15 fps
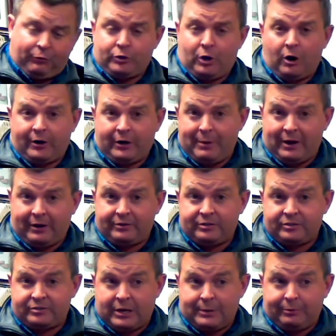if we're talking about
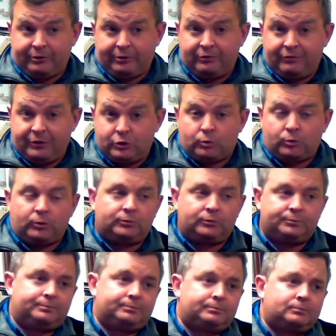a disabled
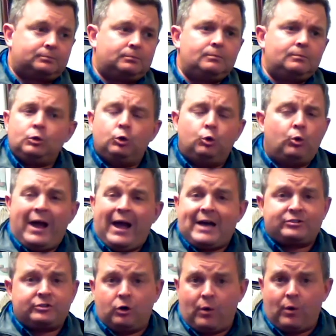individual who
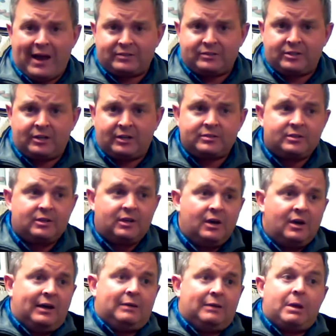has no assets
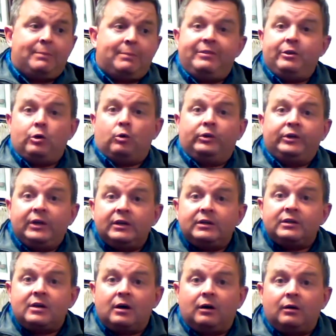and maybe the only
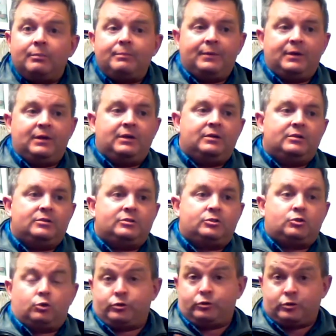income
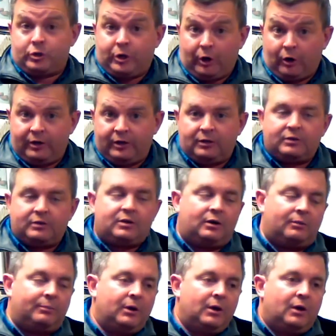is Social Security
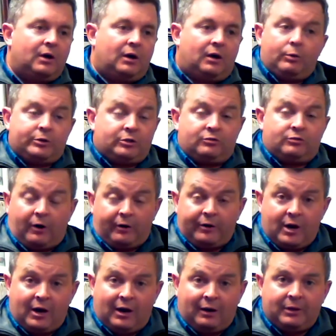income, which is
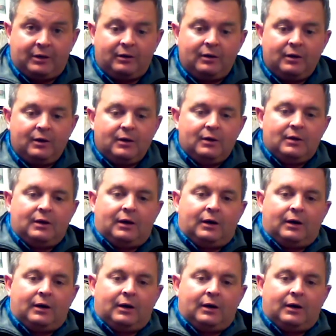very common,